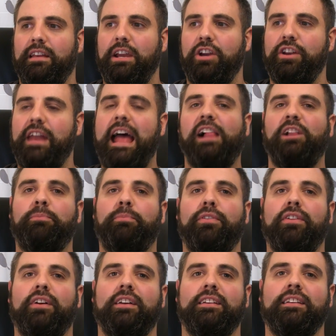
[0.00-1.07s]
it could help
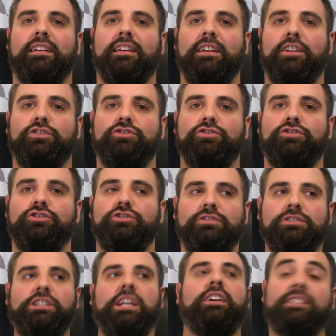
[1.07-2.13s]
that
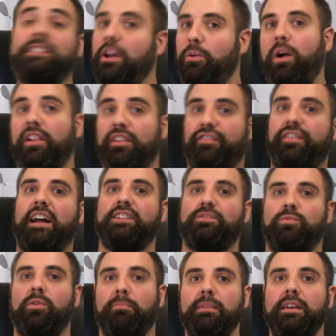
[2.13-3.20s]
she could say, well, the fans
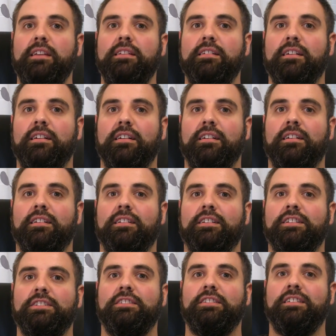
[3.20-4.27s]
want me,
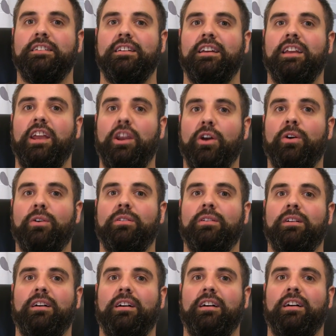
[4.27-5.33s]
you know.
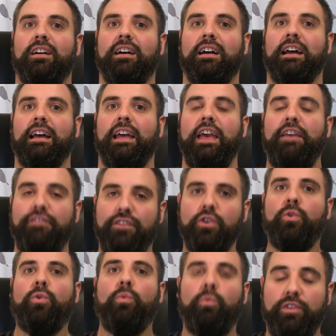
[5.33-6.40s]
If
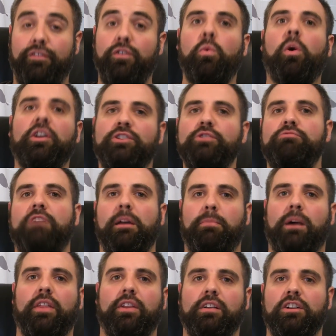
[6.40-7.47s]
you want to do right
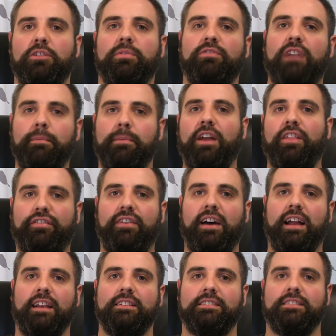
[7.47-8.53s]
by the club and right by the
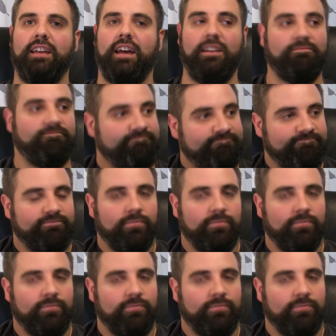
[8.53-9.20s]
fans, then